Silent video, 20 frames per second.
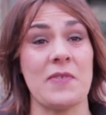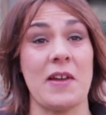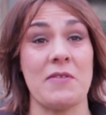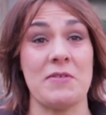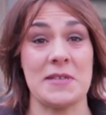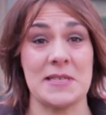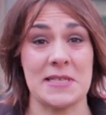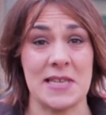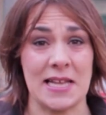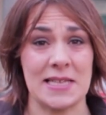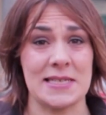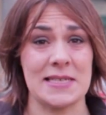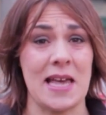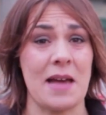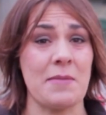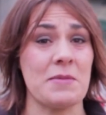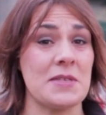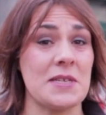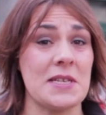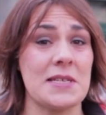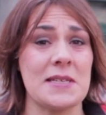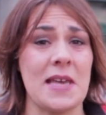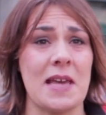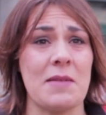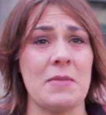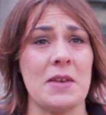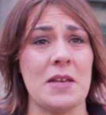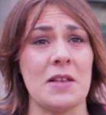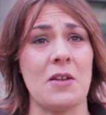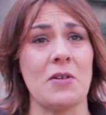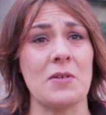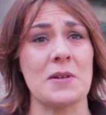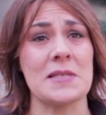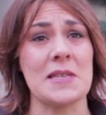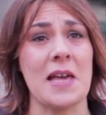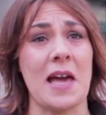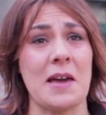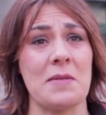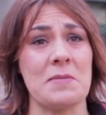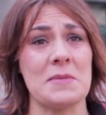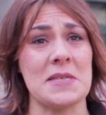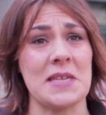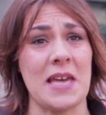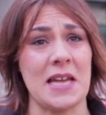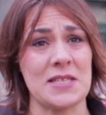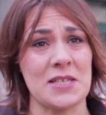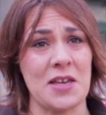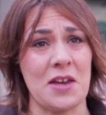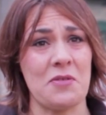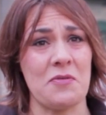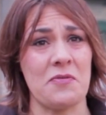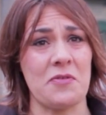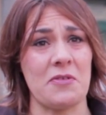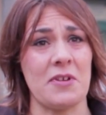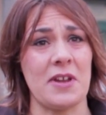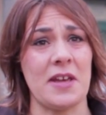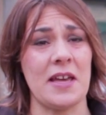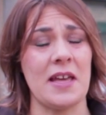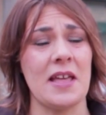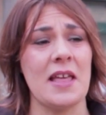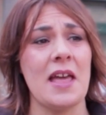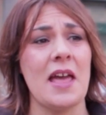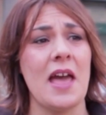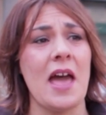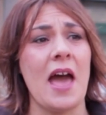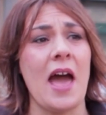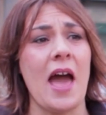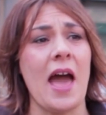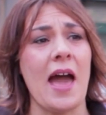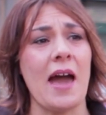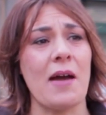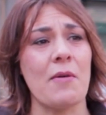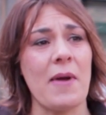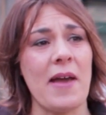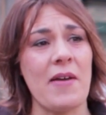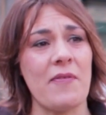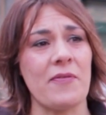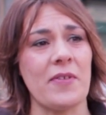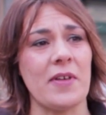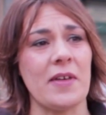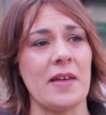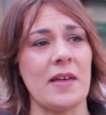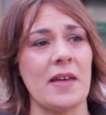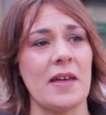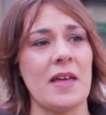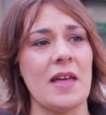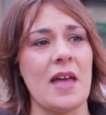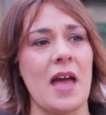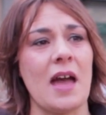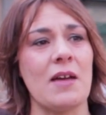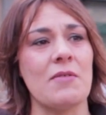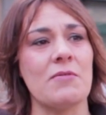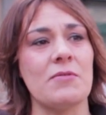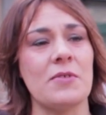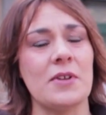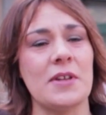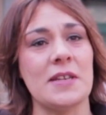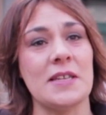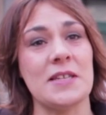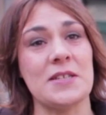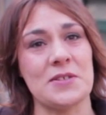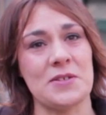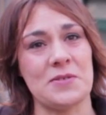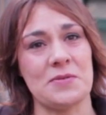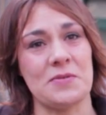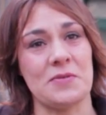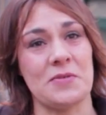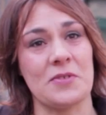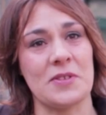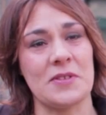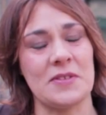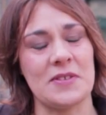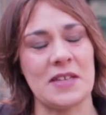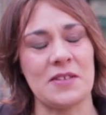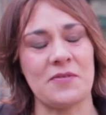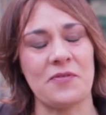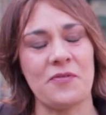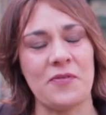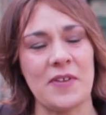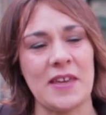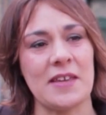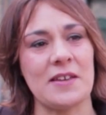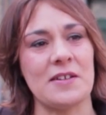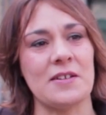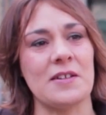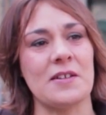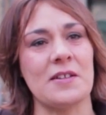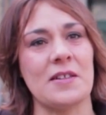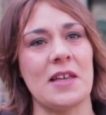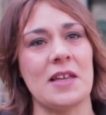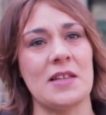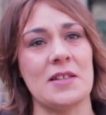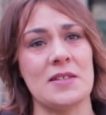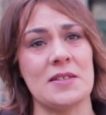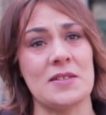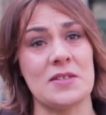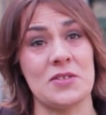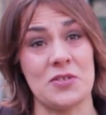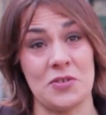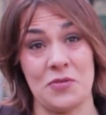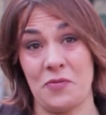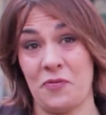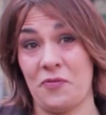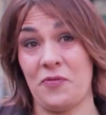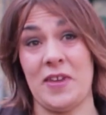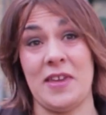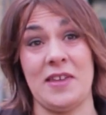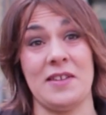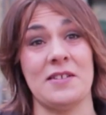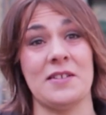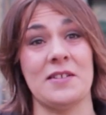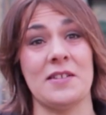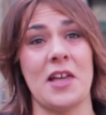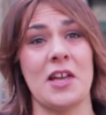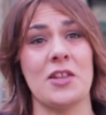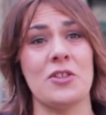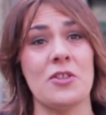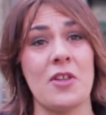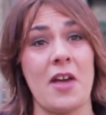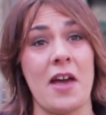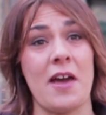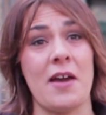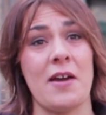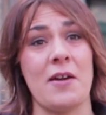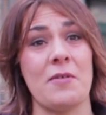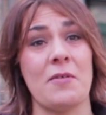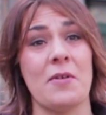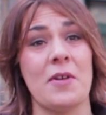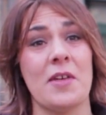very sad time. It did take me a long time to get over it. However, I really did feel and do feel and know